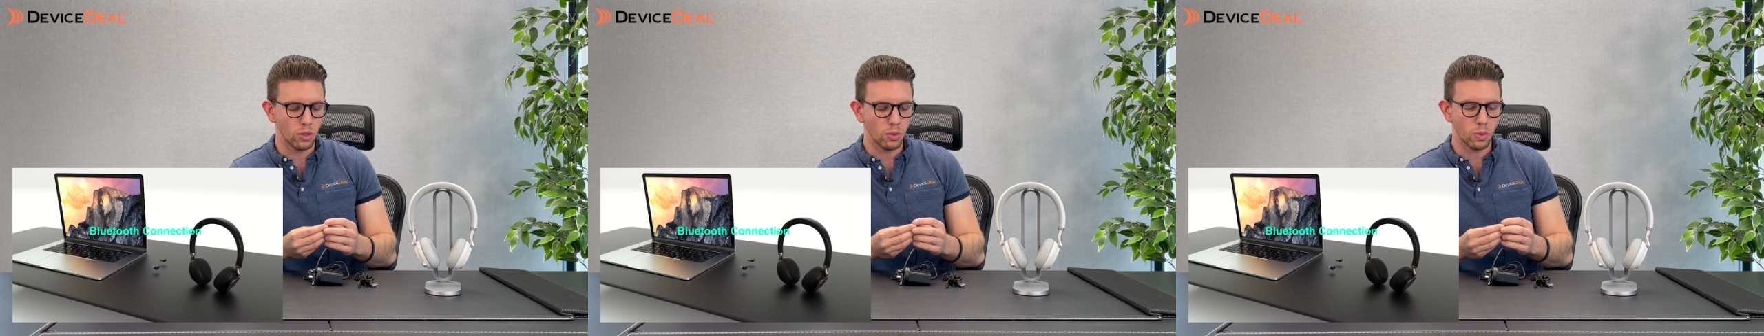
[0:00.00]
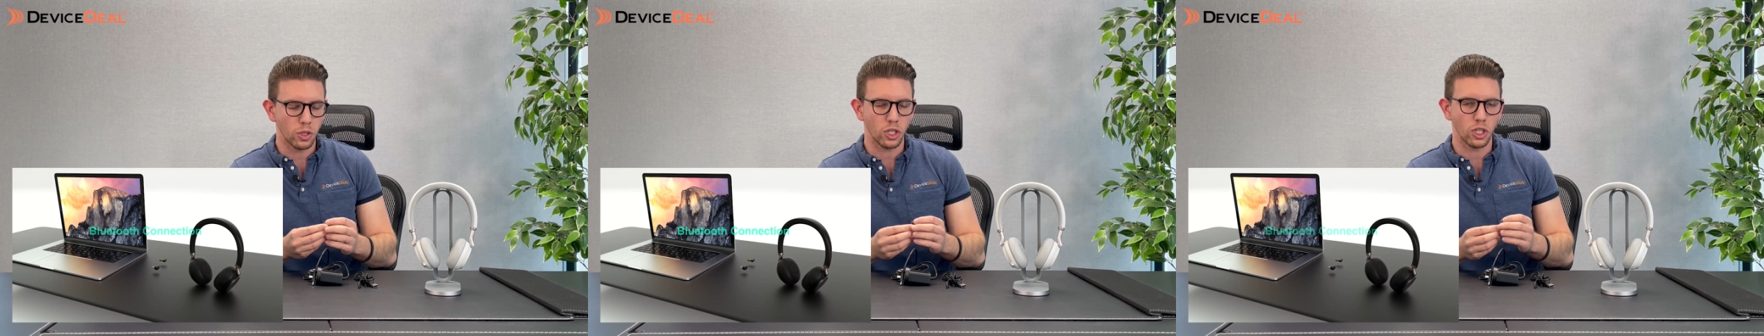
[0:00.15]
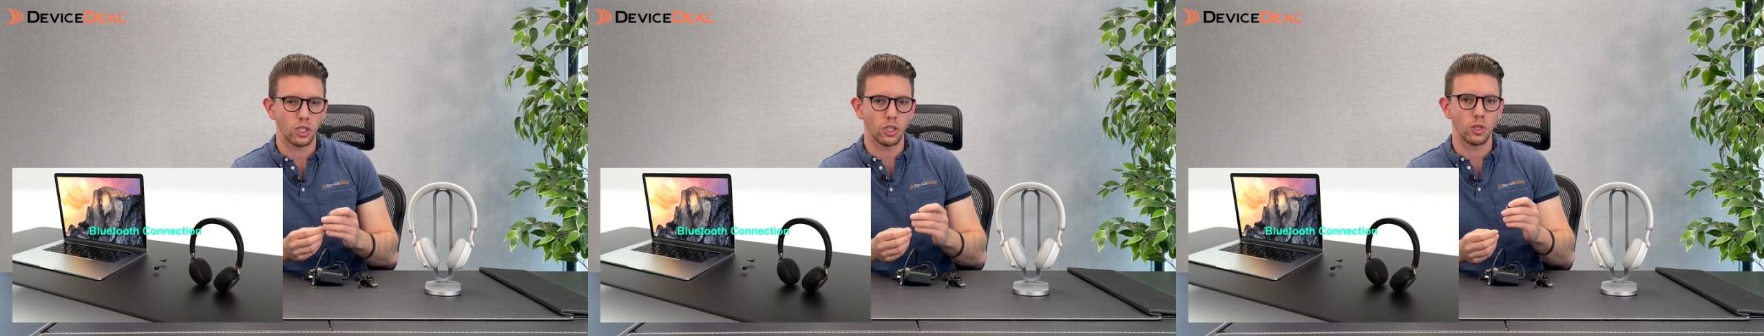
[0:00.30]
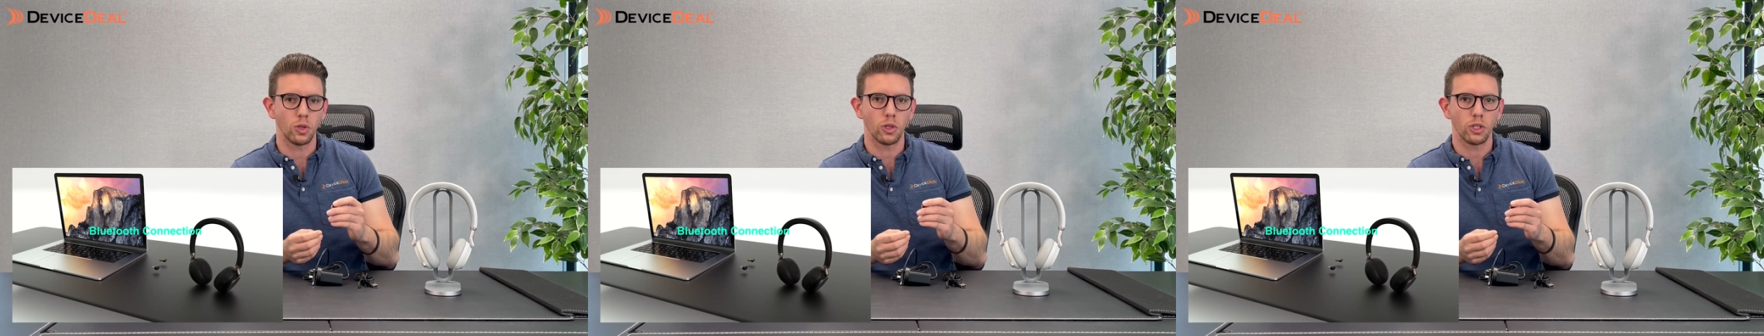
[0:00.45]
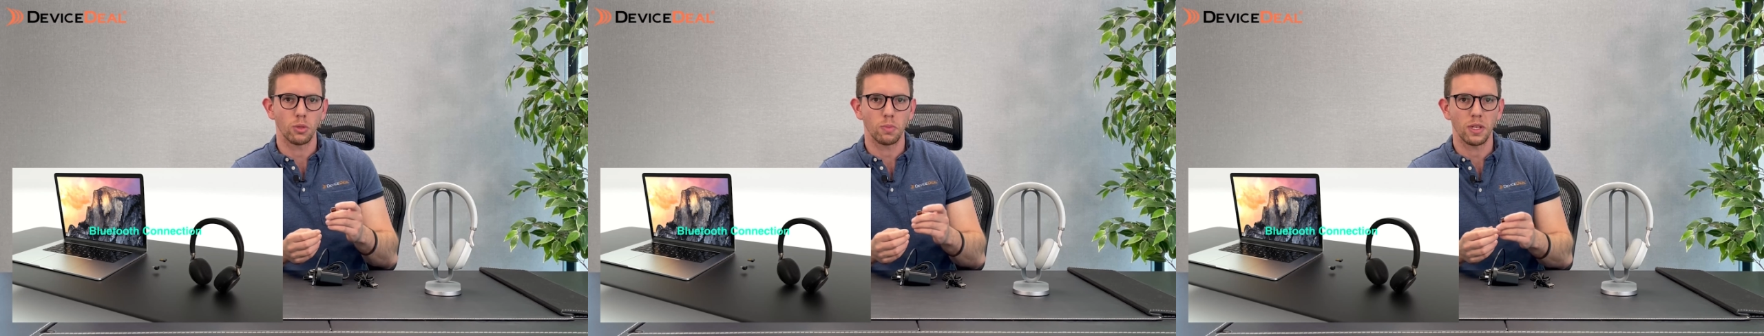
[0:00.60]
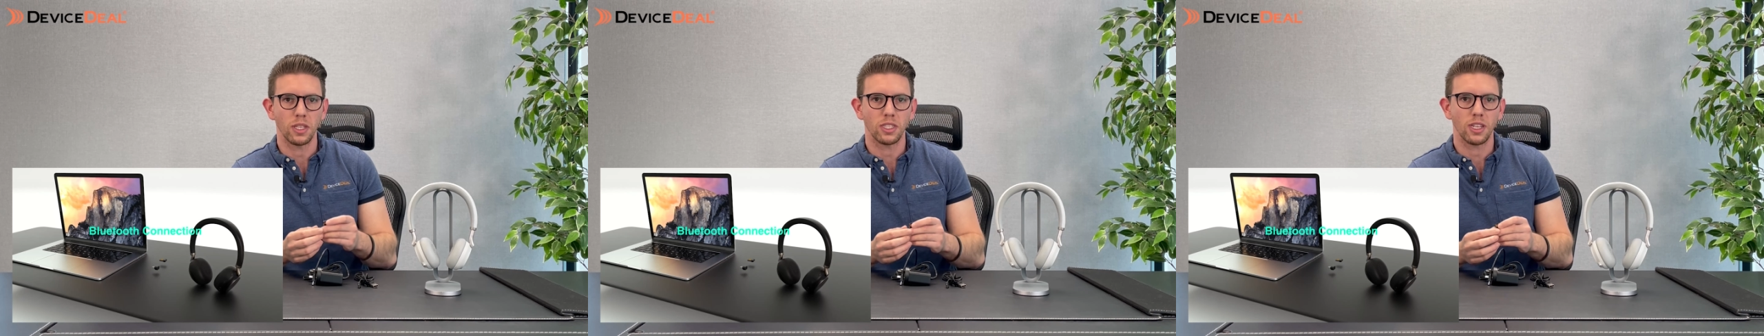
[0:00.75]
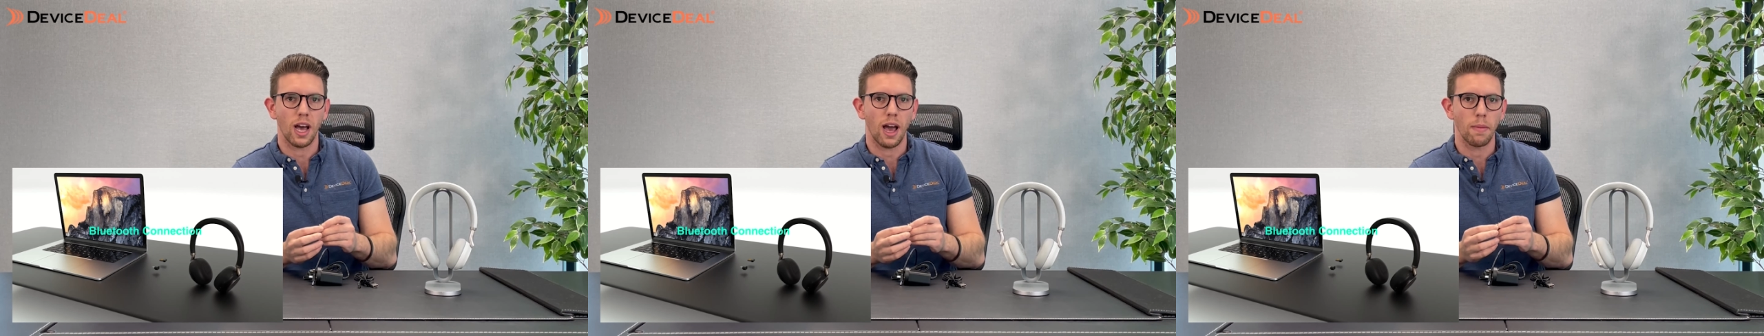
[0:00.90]
which is USB
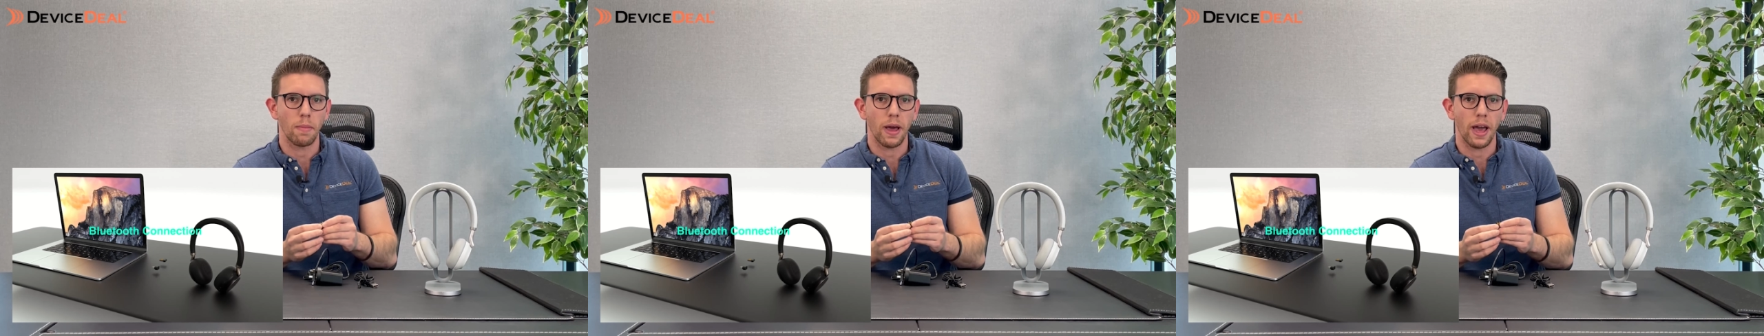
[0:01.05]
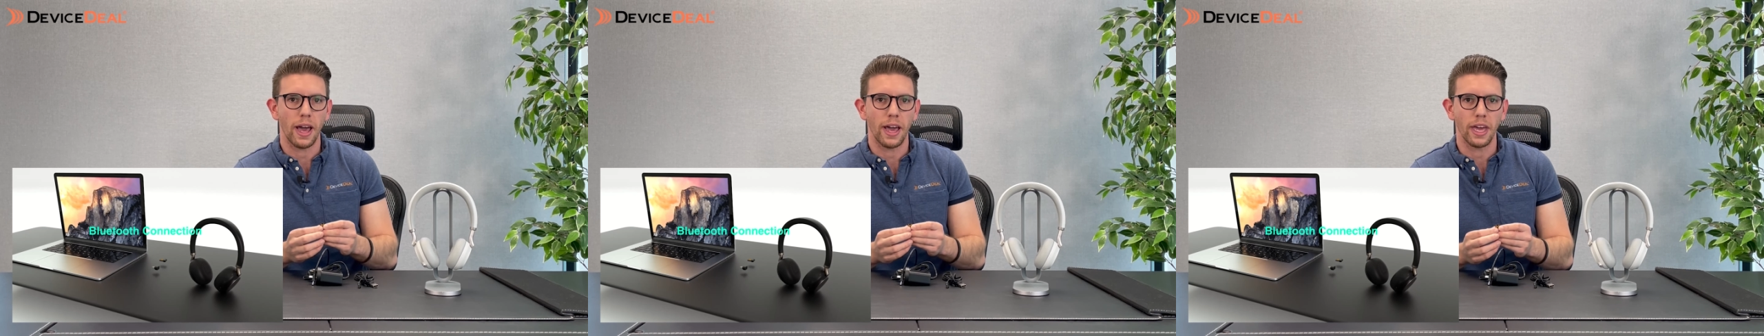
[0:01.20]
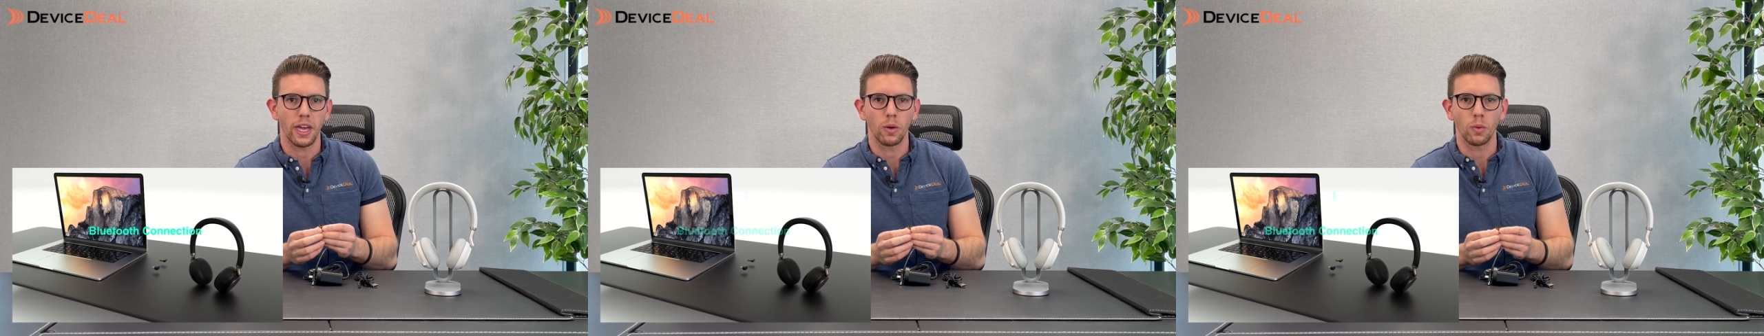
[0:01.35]
Type A,